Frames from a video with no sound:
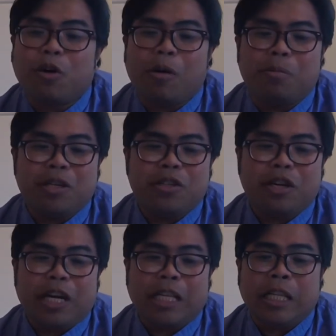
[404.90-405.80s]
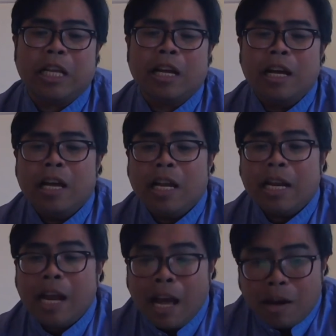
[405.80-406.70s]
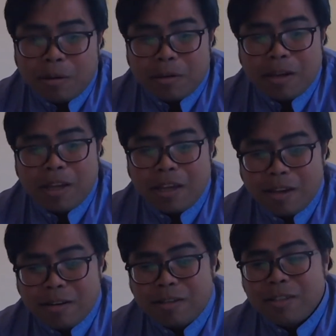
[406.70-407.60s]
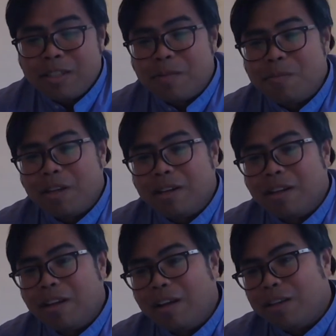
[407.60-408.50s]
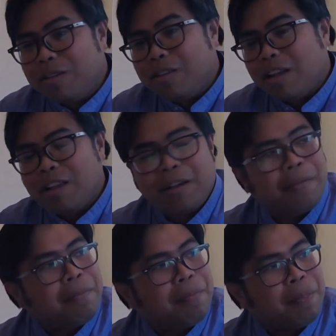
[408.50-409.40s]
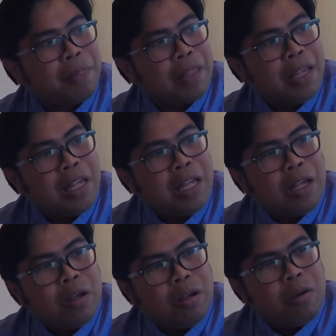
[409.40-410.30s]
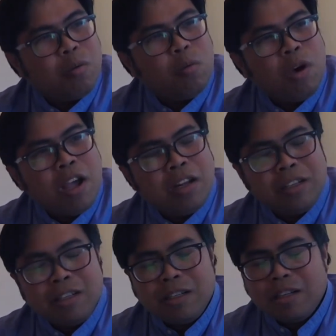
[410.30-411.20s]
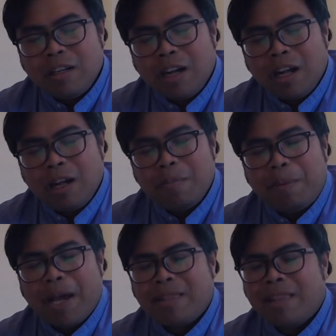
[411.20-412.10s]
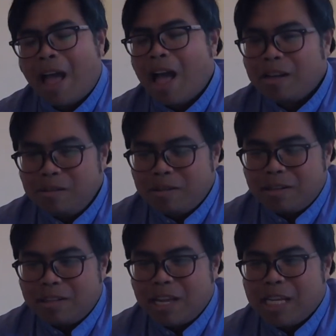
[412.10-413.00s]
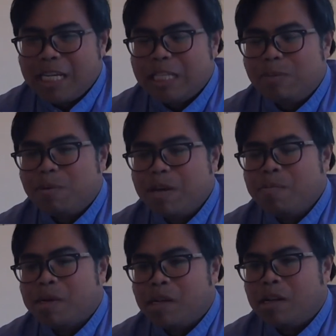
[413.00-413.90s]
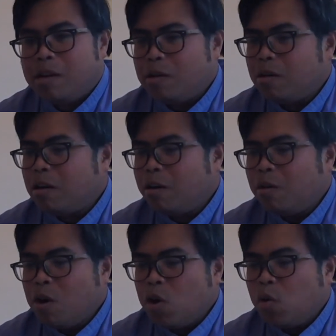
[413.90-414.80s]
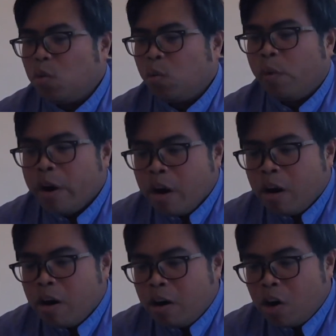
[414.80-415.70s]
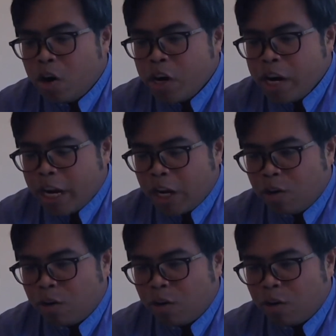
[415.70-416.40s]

appreciate. Now, here's something that I'd like to tell you. When Pythagoras and his people were learning